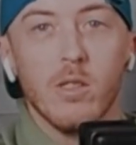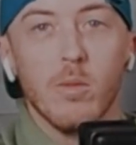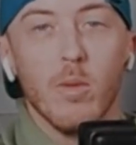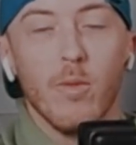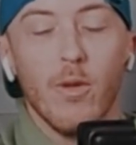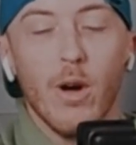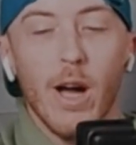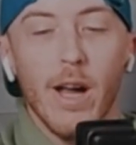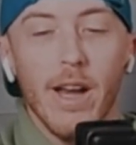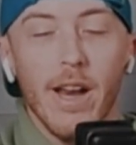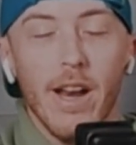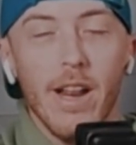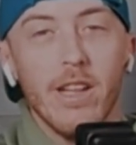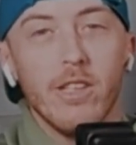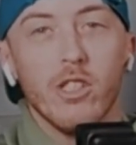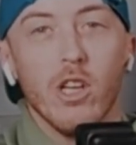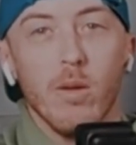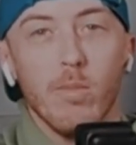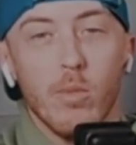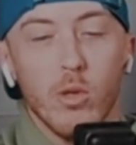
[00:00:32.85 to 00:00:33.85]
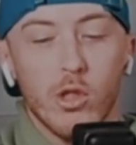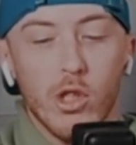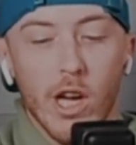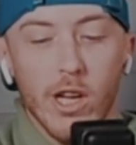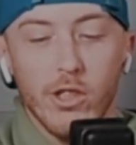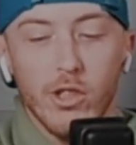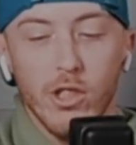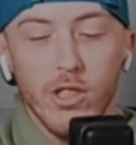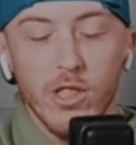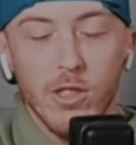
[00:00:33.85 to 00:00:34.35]
to provide NHL
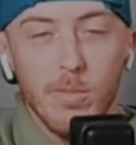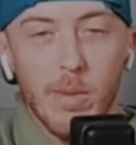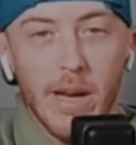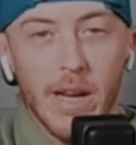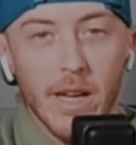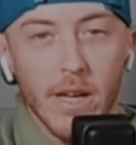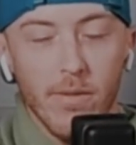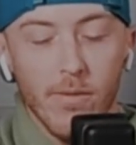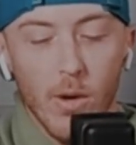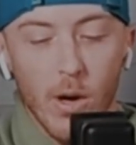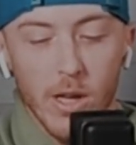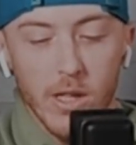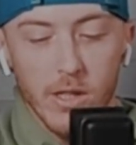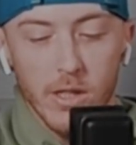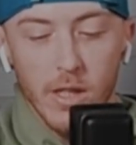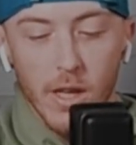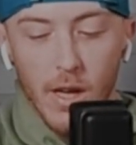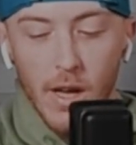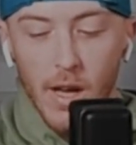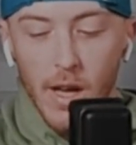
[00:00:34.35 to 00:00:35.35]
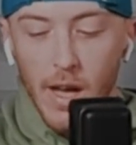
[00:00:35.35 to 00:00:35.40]
projections, betting advice,